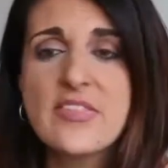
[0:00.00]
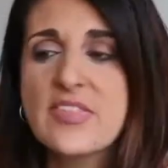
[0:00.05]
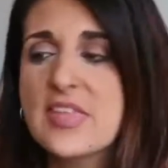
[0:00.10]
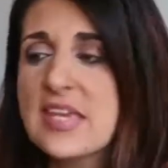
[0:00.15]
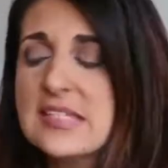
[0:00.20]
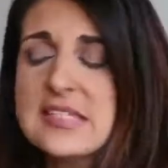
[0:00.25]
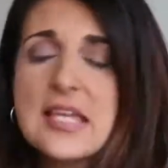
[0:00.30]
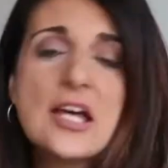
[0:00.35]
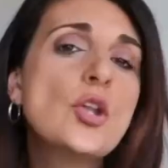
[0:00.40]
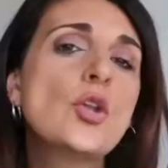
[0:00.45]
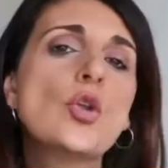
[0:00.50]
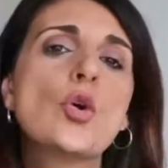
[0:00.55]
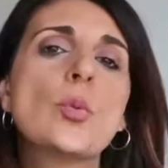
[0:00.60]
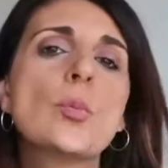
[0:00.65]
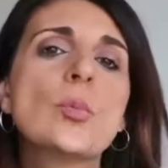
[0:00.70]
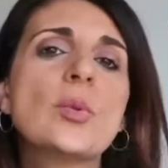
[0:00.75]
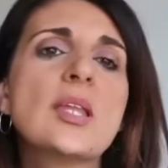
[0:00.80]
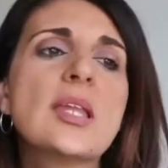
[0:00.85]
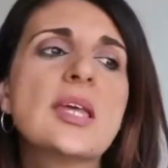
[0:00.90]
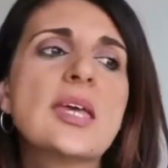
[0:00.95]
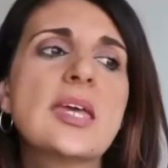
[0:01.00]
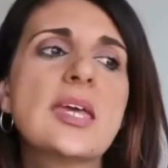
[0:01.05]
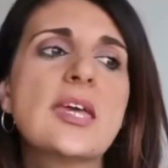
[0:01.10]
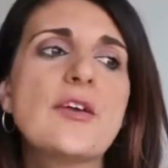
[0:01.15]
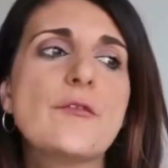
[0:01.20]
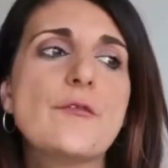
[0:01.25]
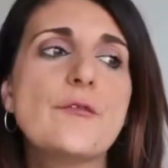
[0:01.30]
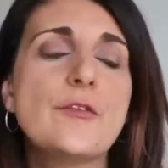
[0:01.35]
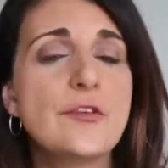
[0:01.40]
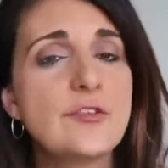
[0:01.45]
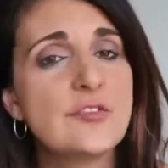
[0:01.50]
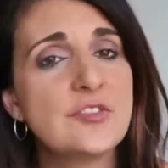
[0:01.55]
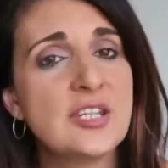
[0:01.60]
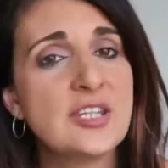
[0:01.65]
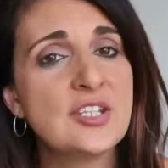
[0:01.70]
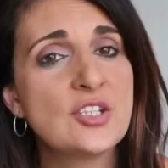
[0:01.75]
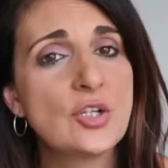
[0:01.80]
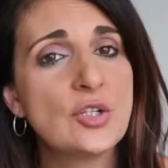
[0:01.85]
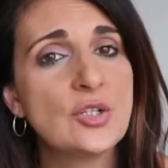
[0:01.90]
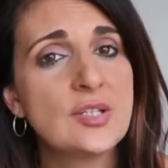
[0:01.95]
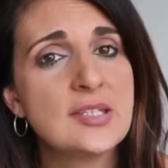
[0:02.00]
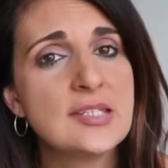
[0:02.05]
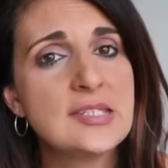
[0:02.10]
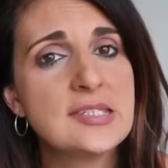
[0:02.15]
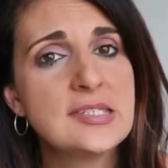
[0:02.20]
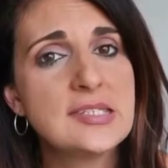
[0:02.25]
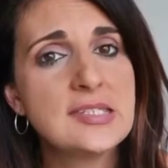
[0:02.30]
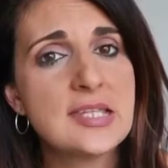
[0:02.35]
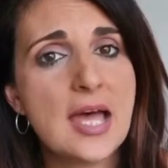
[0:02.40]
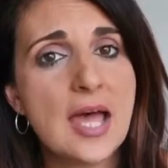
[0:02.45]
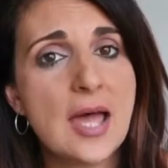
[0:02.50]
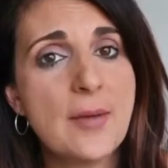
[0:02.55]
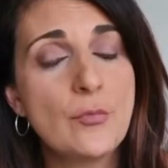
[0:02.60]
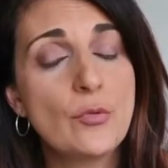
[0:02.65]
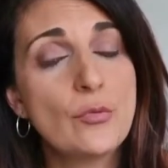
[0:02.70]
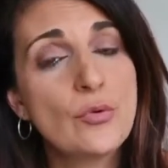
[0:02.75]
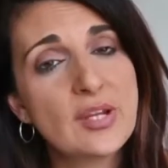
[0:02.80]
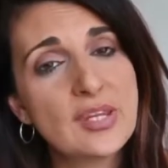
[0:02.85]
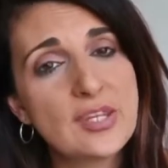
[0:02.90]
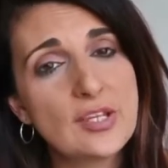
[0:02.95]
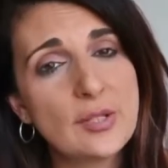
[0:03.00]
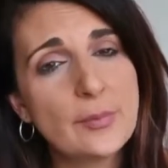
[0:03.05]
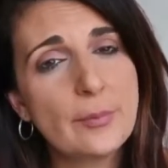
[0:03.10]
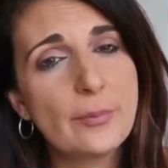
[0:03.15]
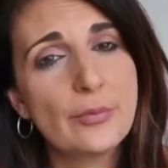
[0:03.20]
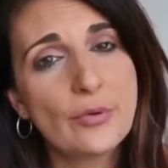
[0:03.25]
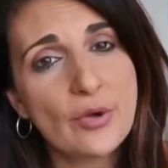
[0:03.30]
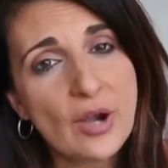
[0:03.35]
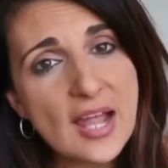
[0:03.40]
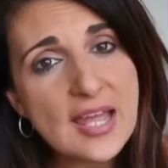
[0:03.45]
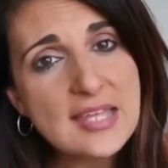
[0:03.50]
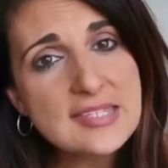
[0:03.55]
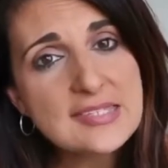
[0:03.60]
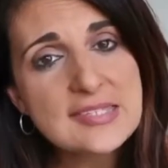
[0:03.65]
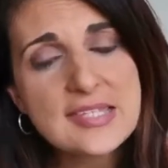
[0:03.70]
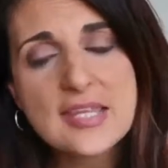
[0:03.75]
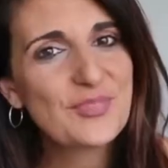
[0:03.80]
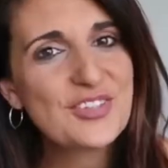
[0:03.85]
These are normally $15 um, regular price.